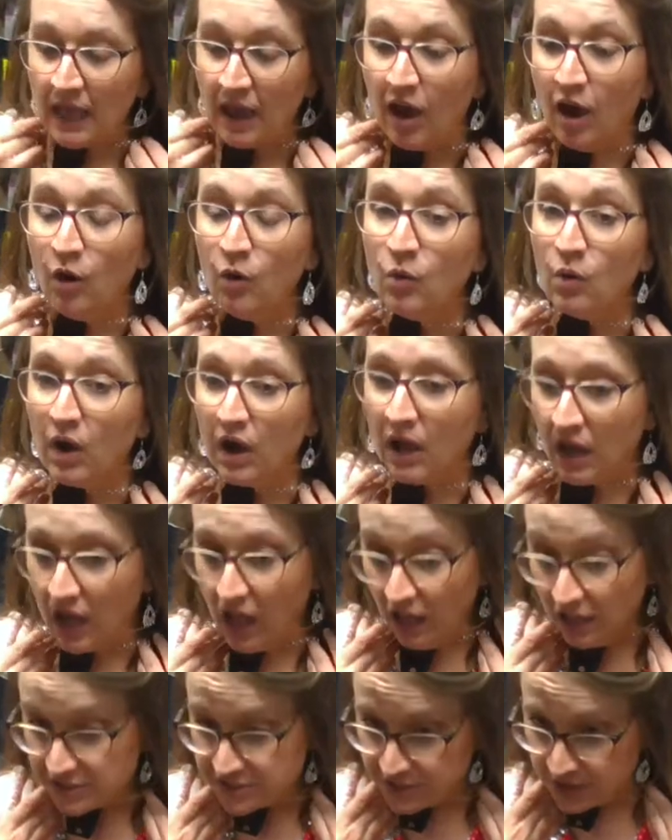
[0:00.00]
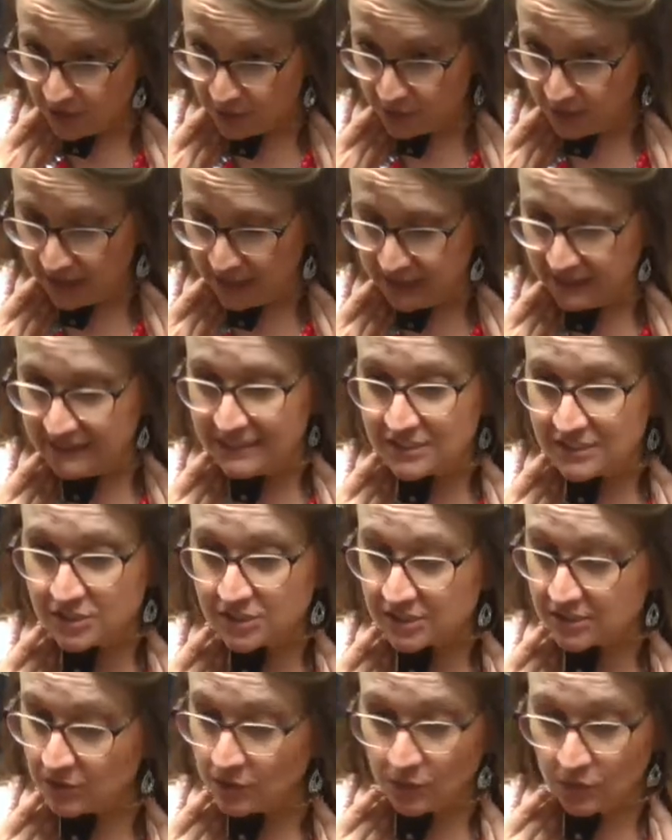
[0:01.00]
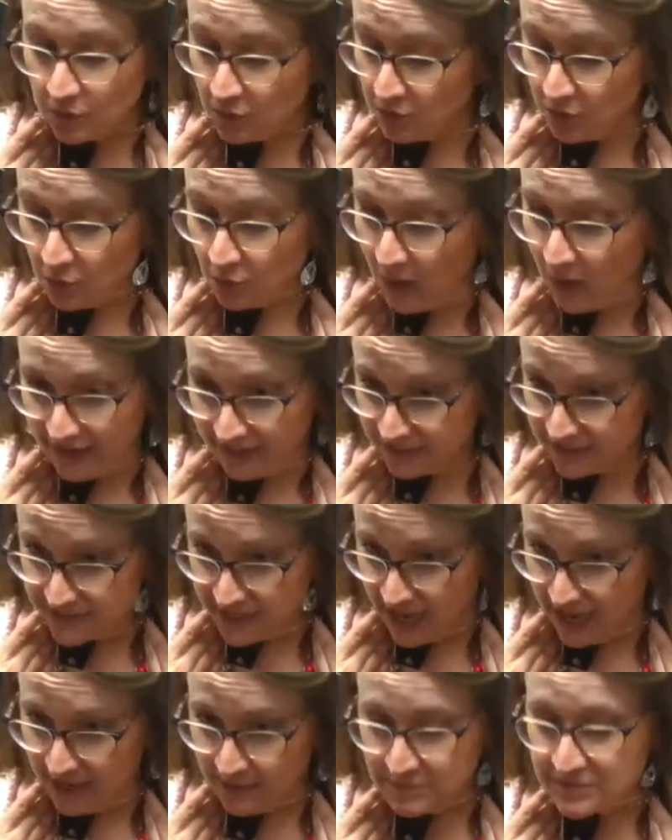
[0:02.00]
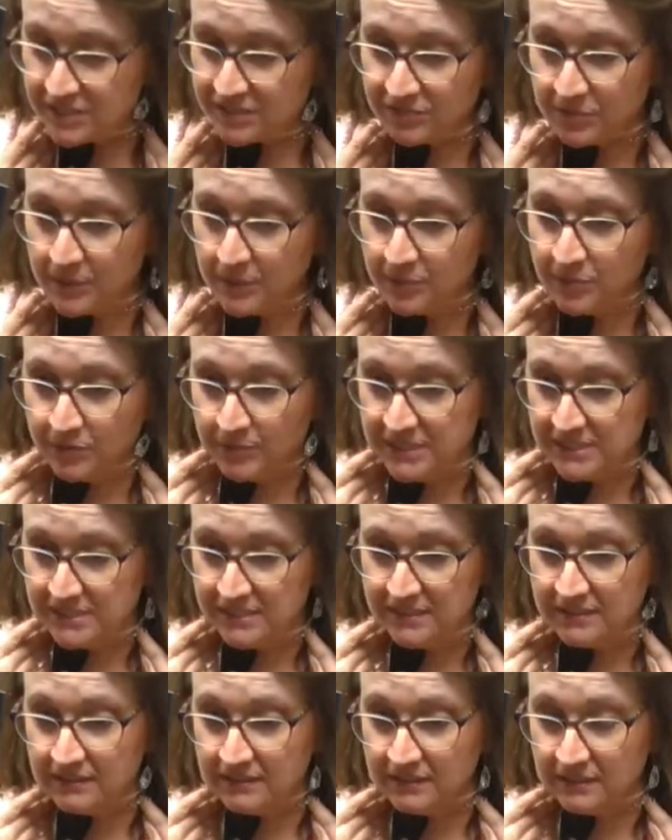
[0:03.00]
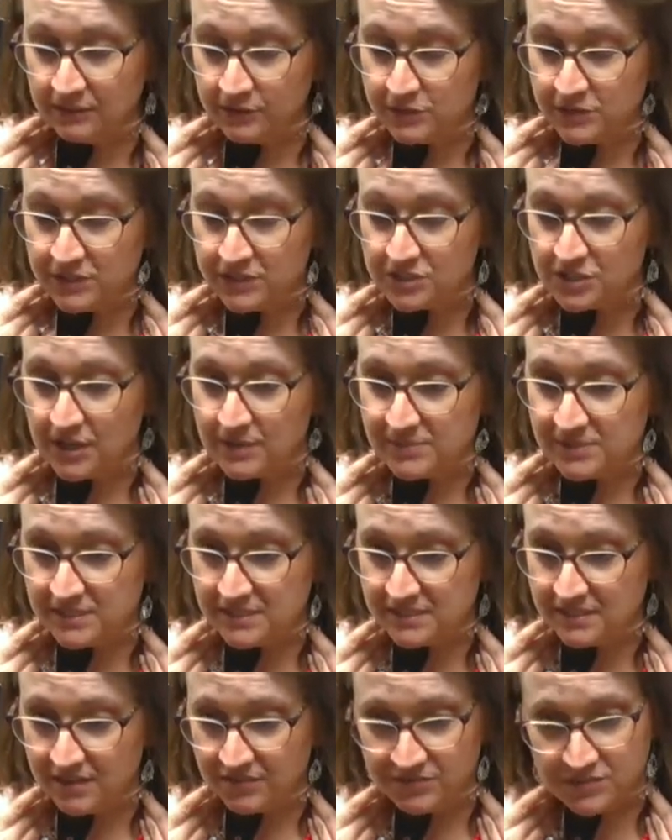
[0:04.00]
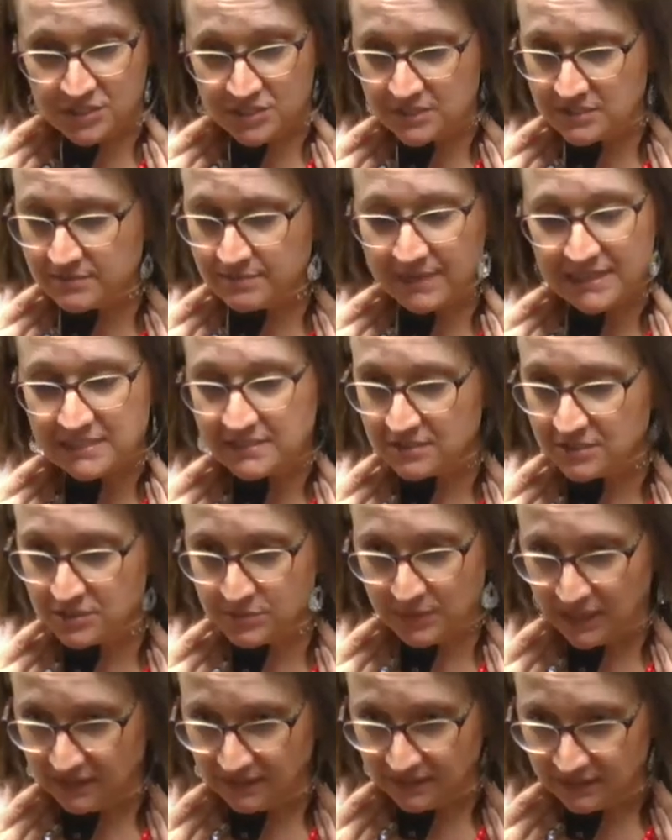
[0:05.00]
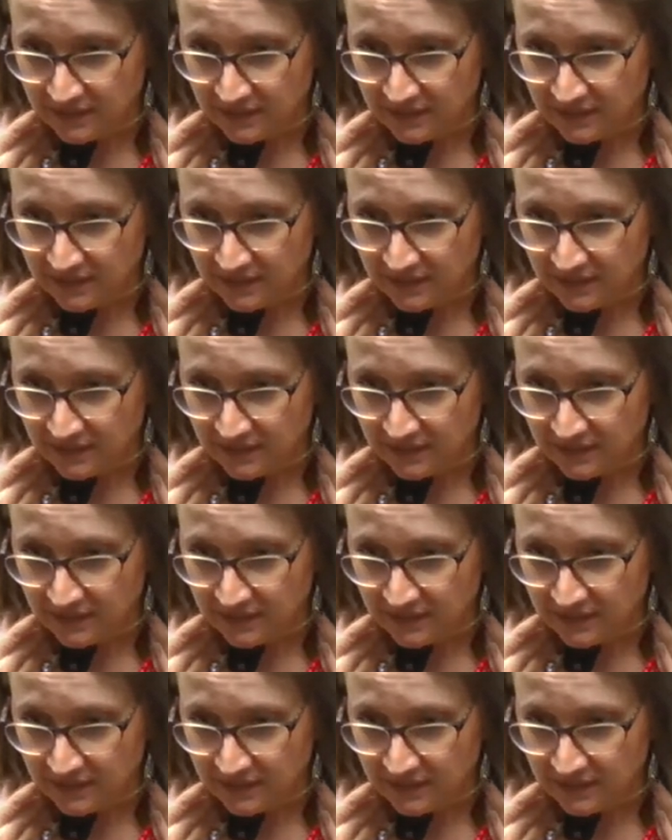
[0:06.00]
Oh, also, in these wild times of people losing jobs and stuff, just message me.